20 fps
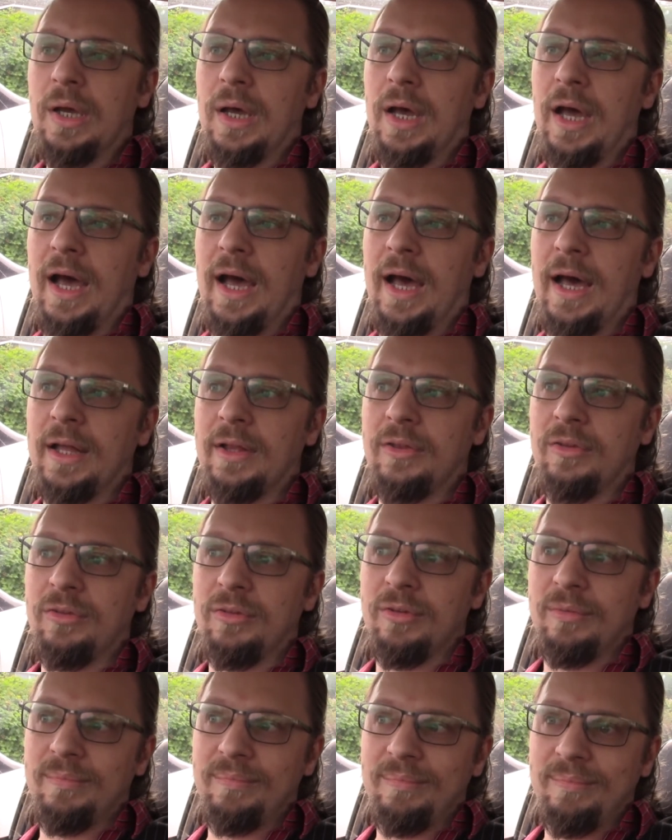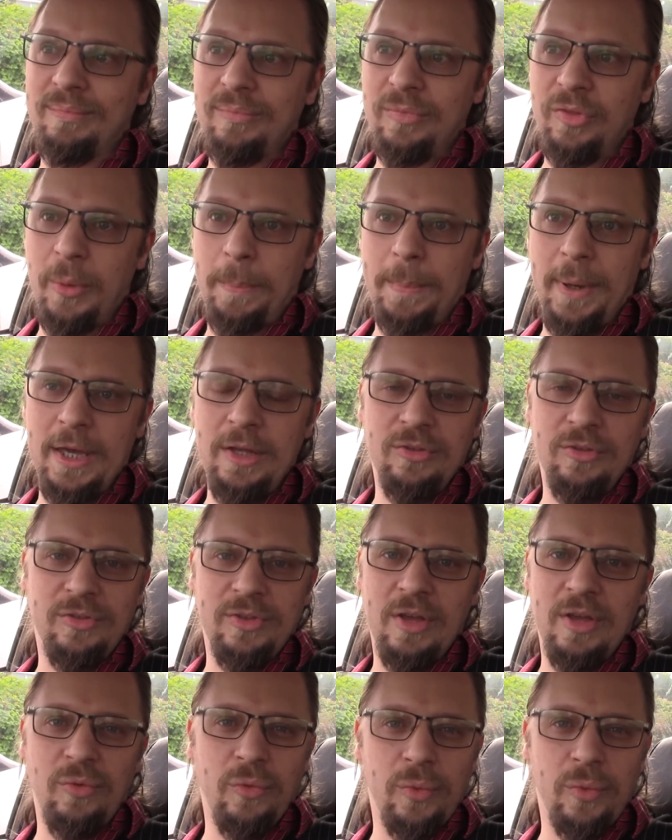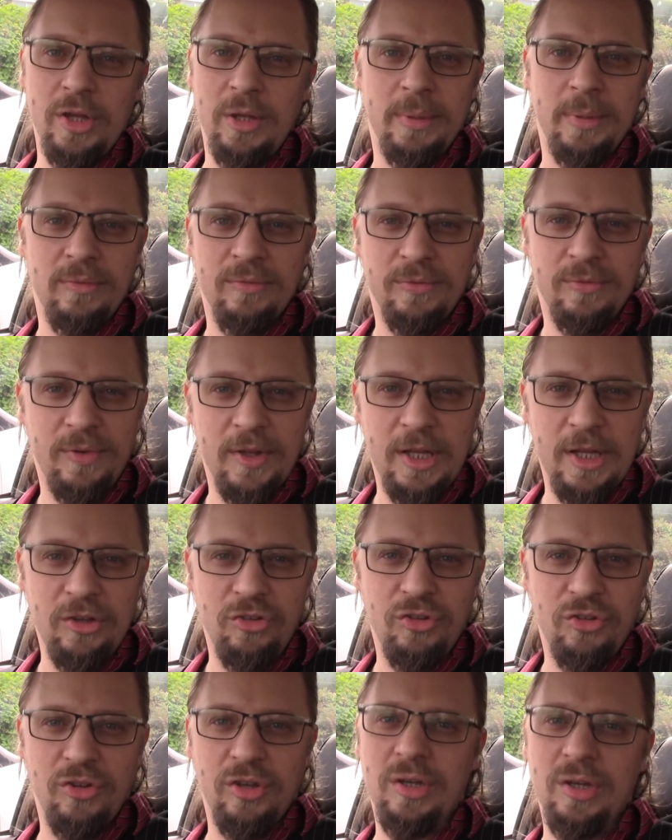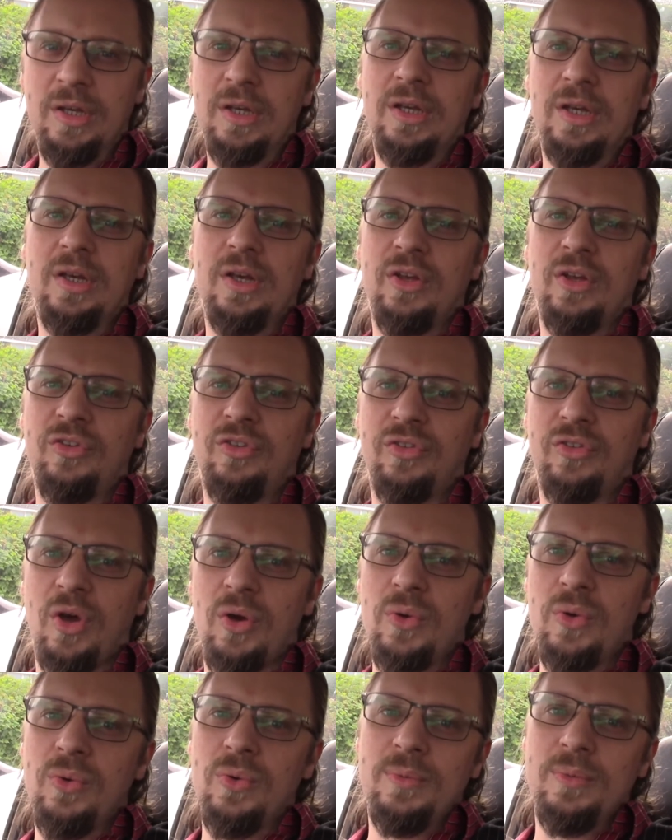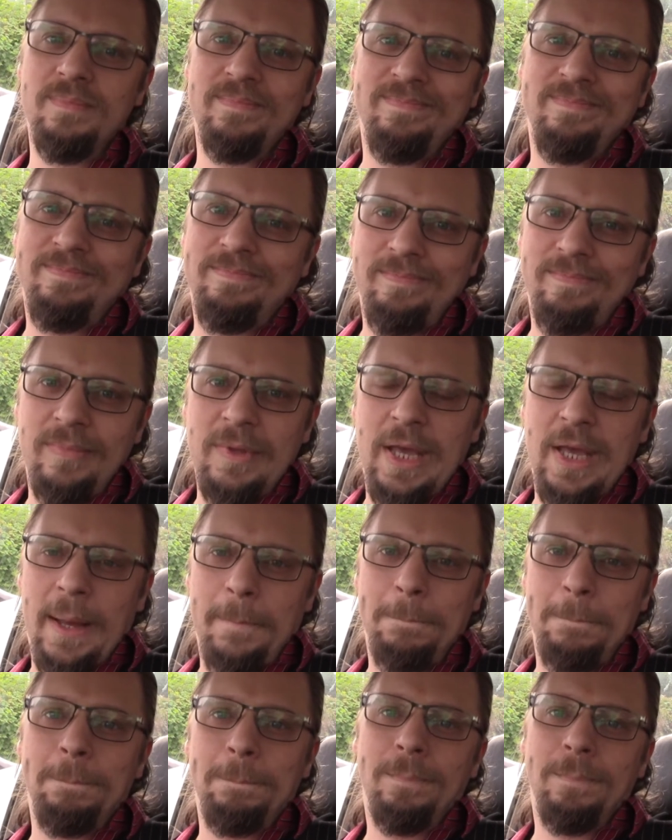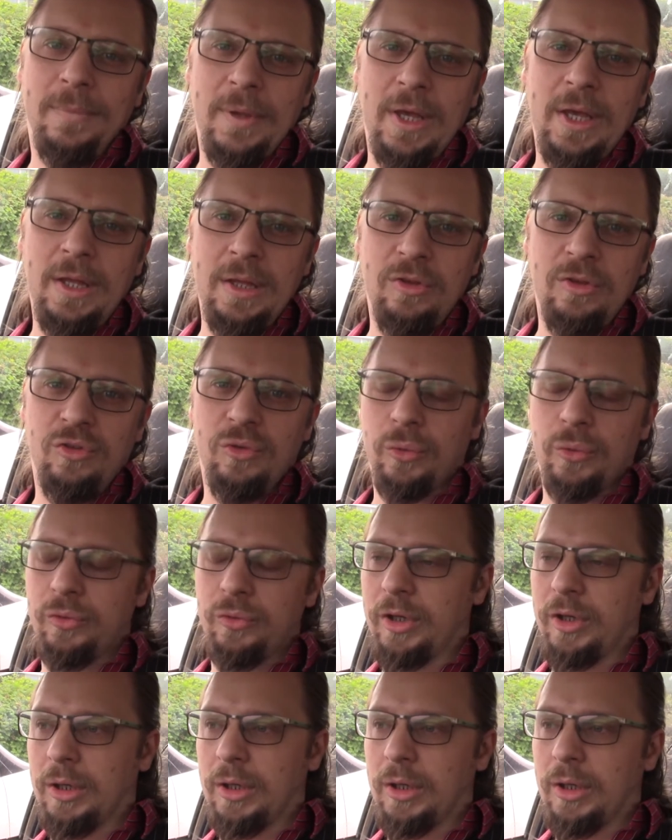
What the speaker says: and the paint's never really been finished. So, yeah, it needs sorting.